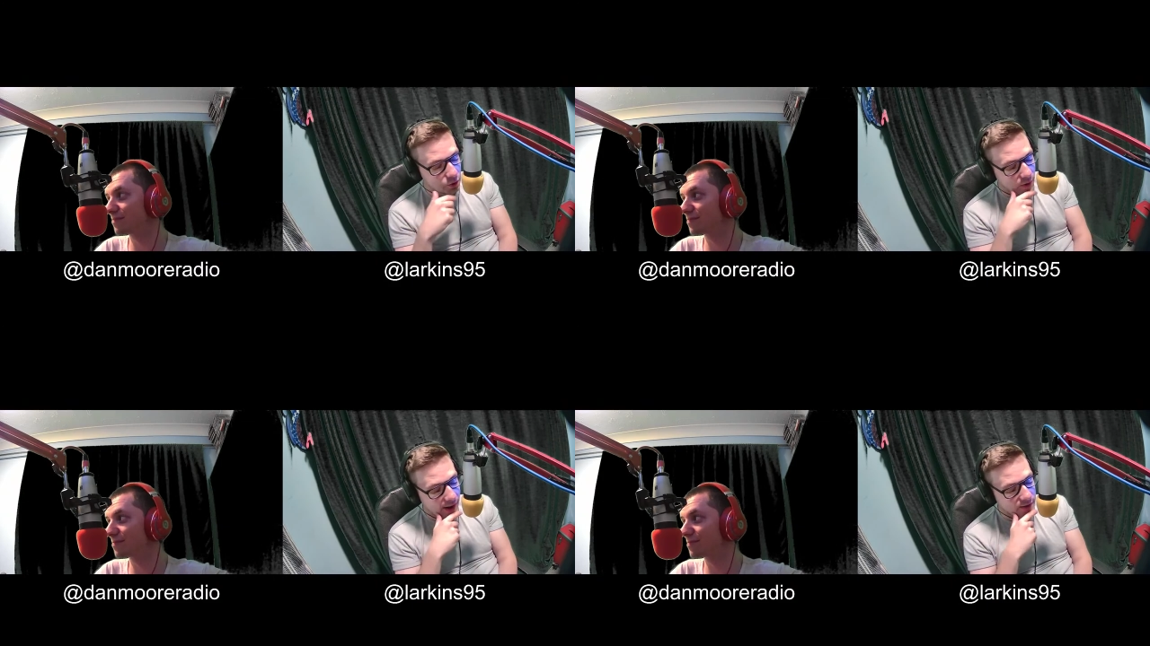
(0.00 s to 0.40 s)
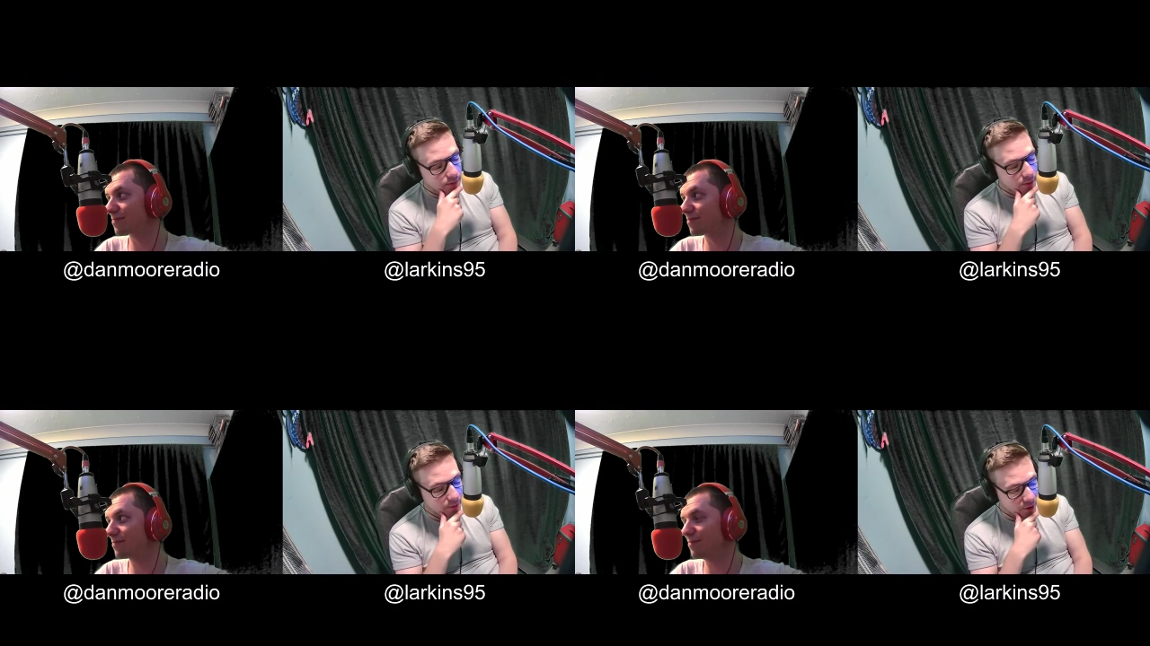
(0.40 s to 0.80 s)
Speaker 1: tracks from the
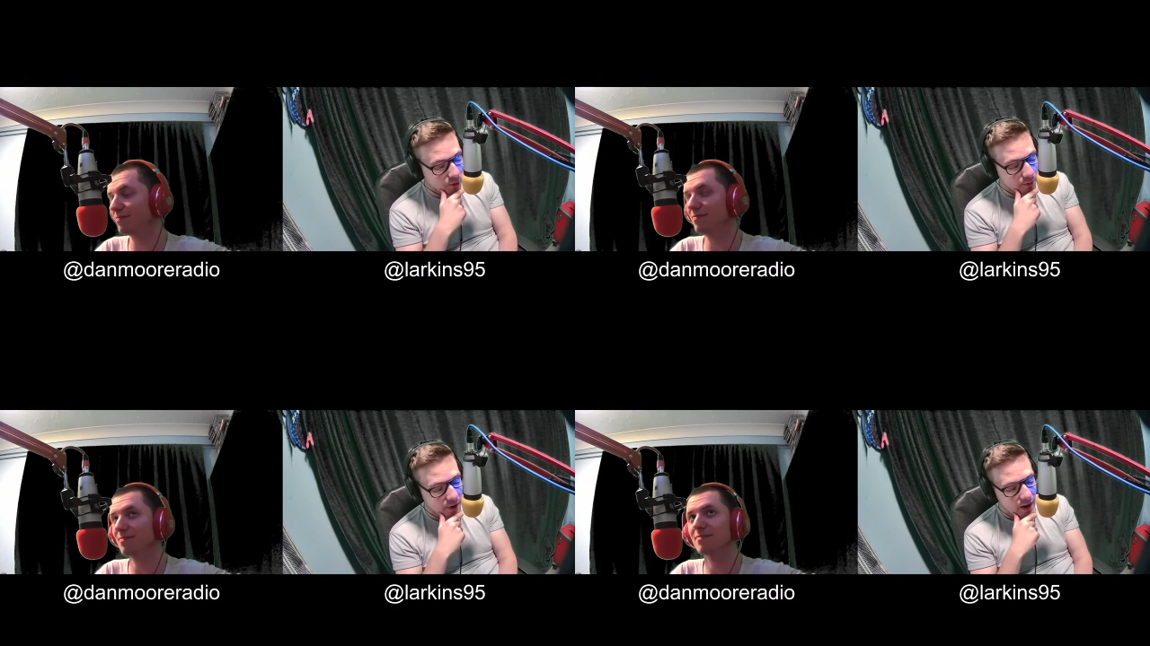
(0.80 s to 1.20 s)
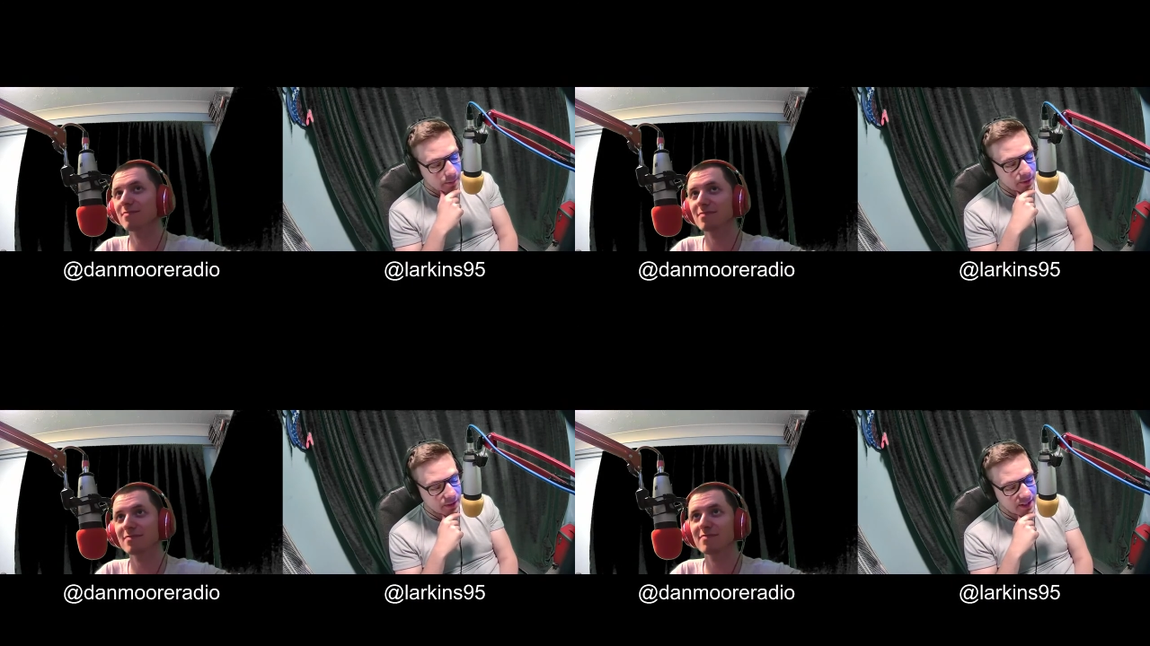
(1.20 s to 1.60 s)
film, but the
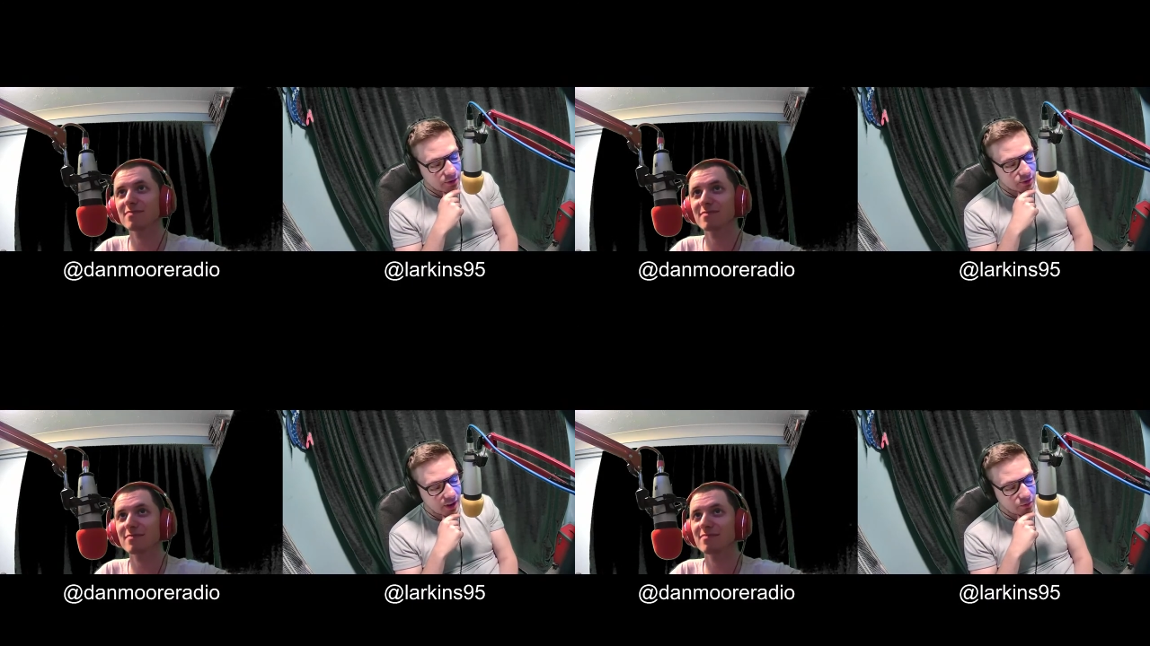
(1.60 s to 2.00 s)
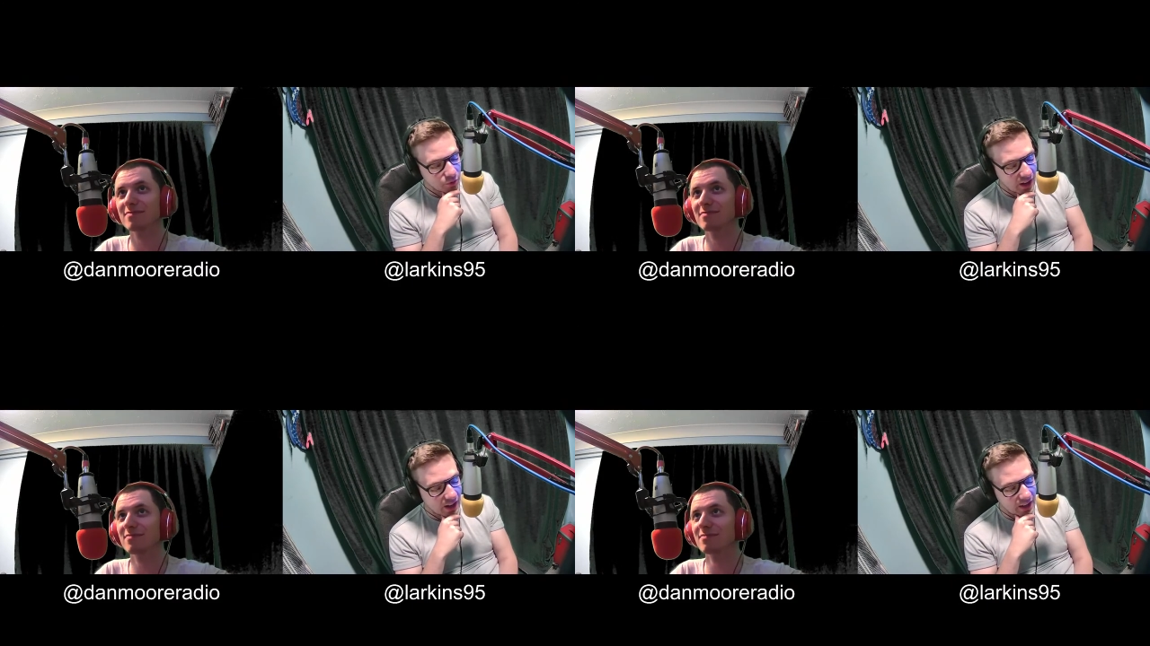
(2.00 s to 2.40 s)
soundtrack
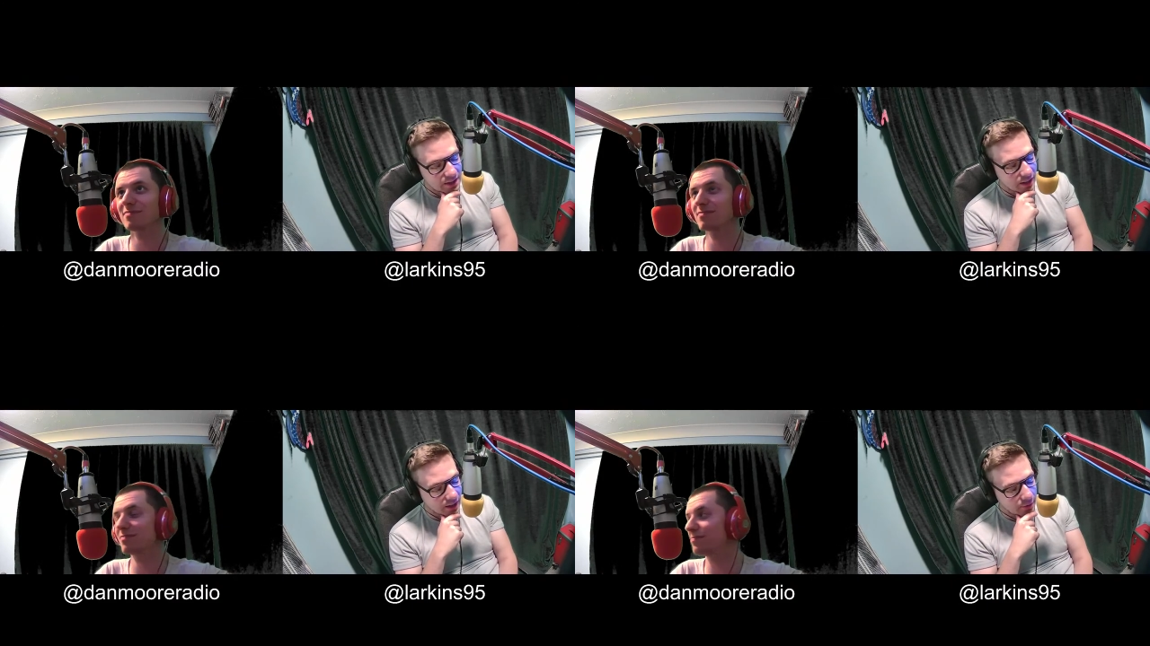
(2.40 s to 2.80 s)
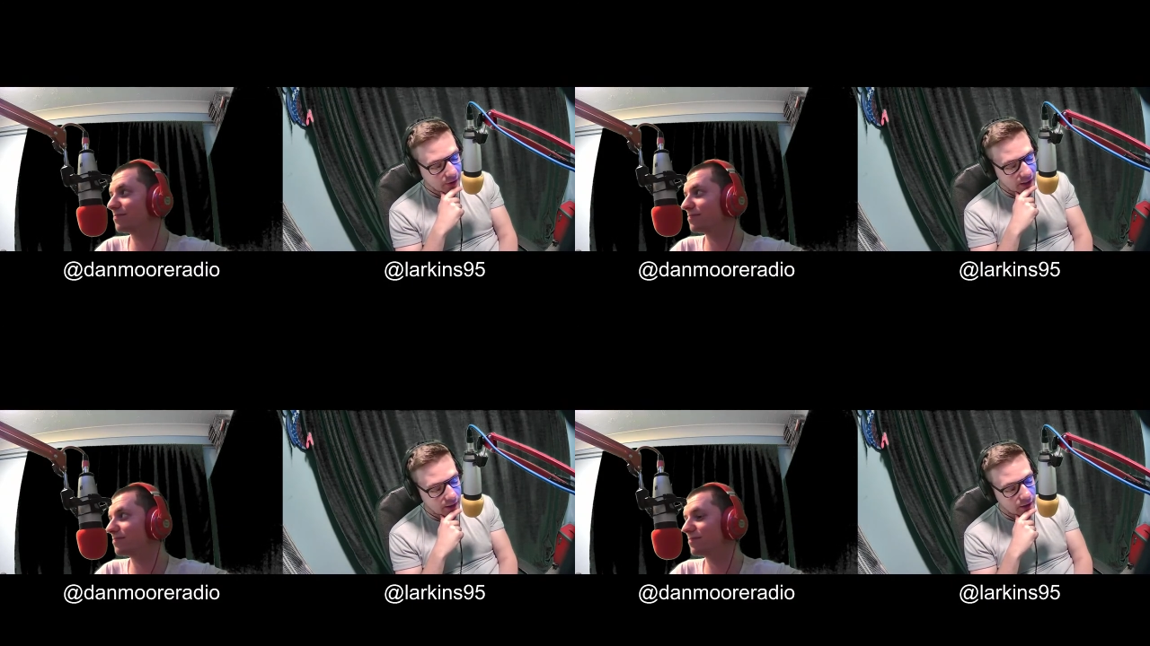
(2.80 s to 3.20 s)
really is a love
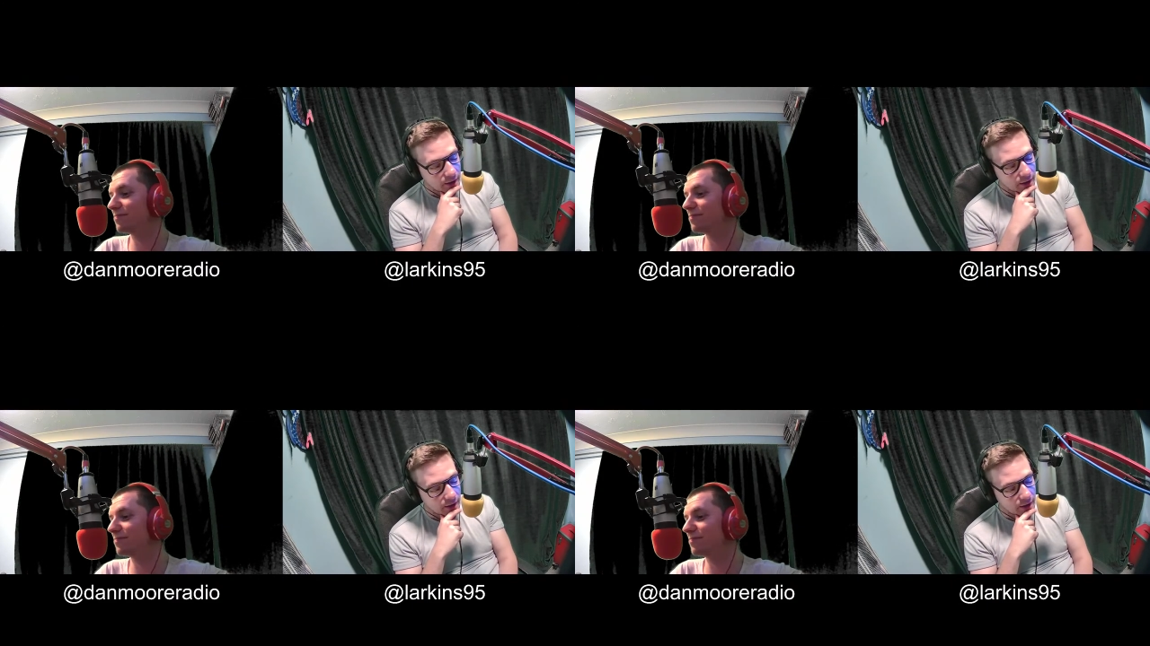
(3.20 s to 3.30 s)
letter